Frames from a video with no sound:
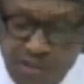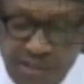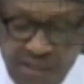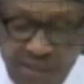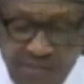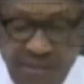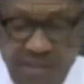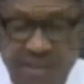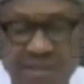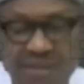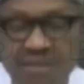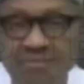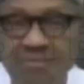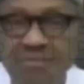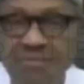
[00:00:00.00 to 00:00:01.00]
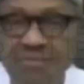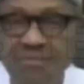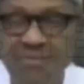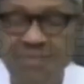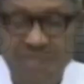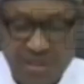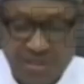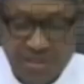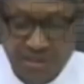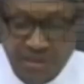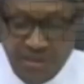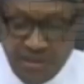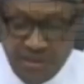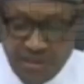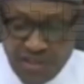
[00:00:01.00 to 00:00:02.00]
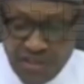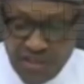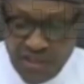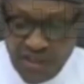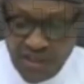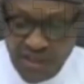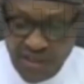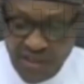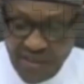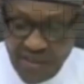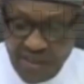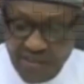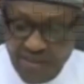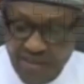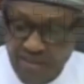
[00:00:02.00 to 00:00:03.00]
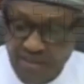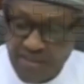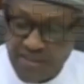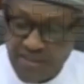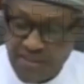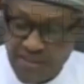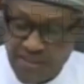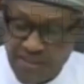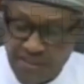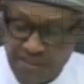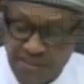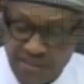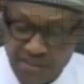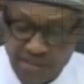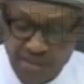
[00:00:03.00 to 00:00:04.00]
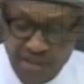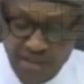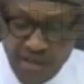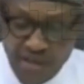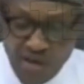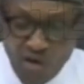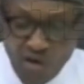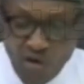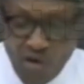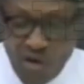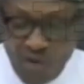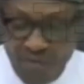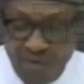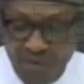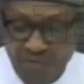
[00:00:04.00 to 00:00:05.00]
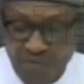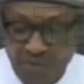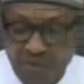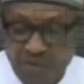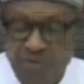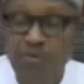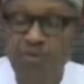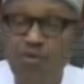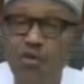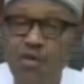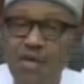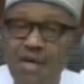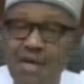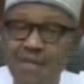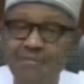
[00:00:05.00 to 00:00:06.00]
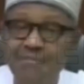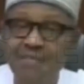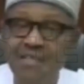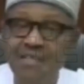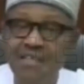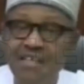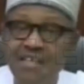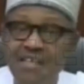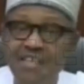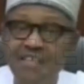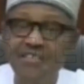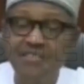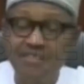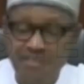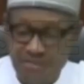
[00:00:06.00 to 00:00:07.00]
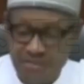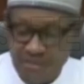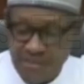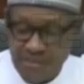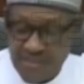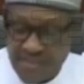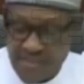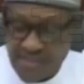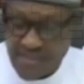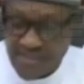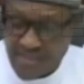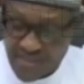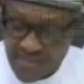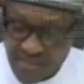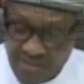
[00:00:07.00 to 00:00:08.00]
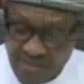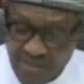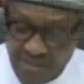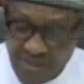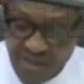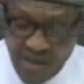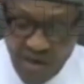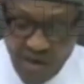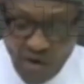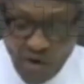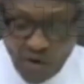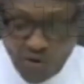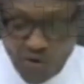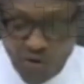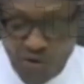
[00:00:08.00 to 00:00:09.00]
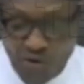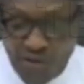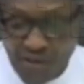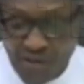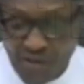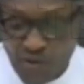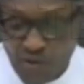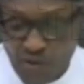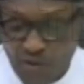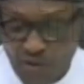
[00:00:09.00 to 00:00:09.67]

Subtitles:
state governors, traditional and religious leaders who have appealed for calm and restraint. I also thank